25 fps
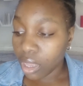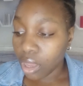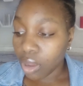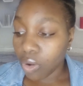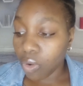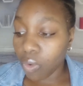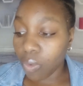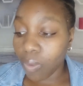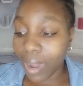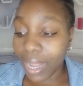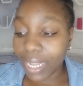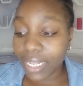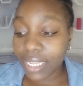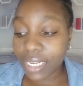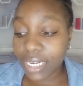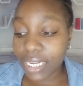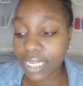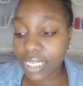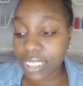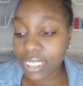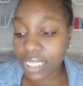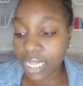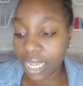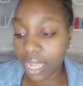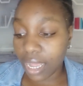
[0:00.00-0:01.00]

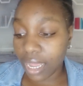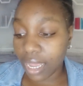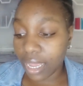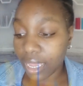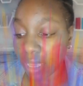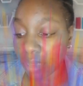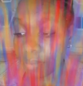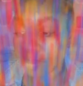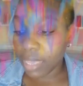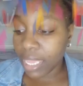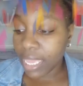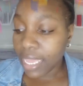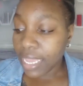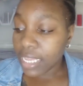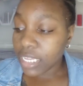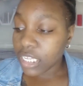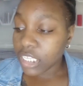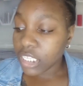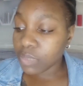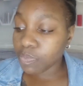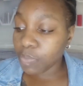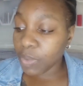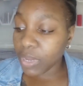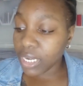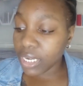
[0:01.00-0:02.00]
Quality time.
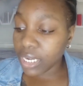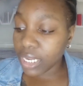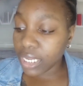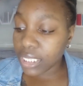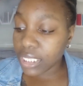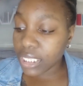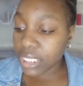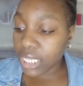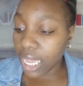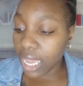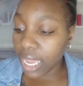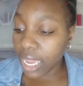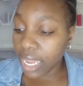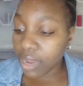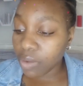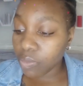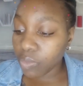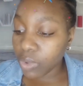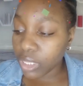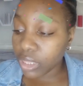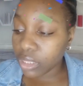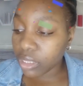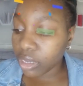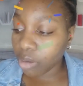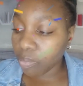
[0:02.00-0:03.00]
Spending time
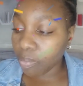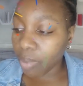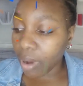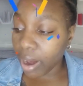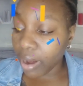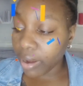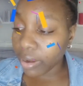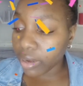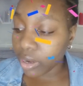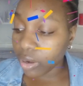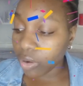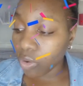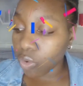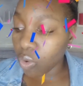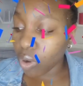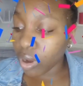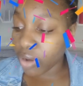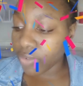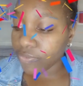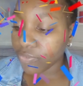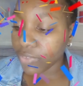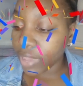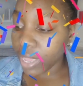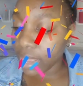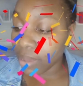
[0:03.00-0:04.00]
with your partner or
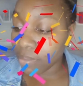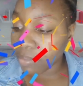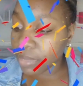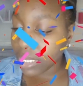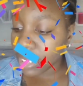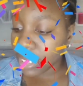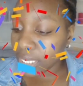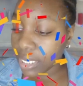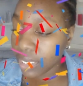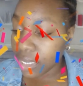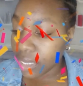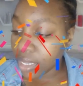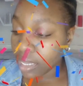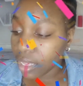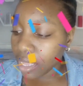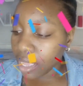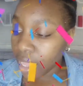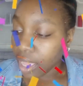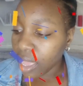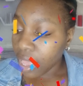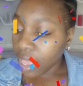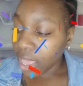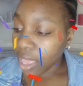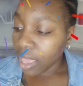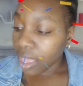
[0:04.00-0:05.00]
family
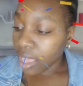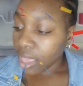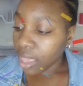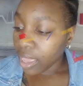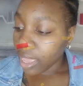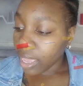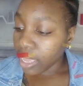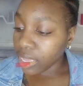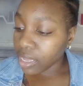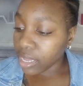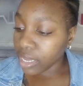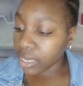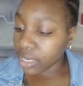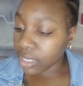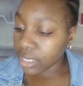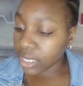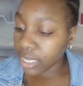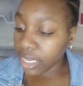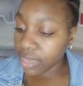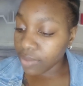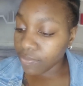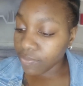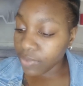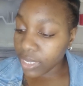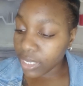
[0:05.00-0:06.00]
and
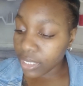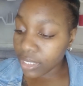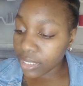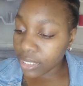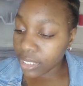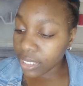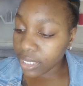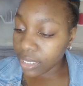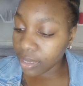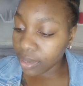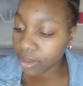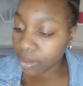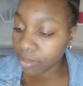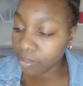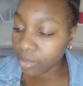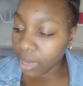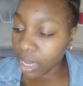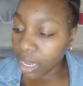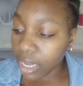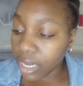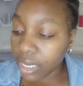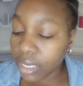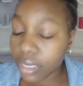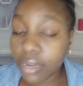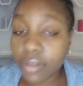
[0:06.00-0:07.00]
giving them
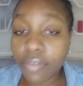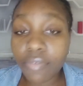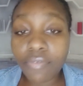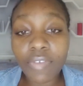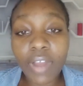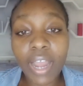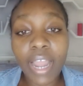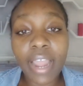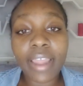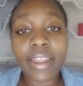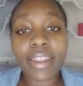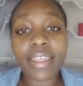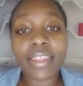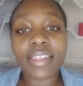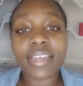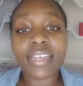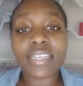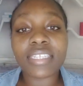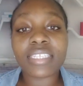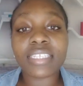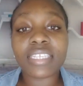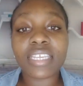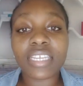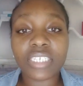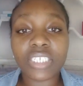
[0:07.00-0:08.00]
undivided
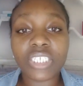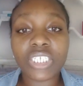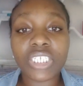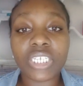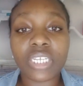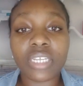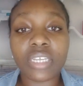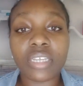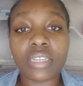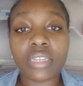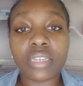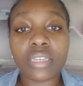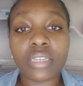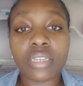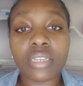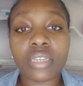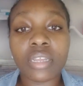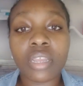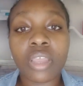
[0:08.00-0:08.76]
attention.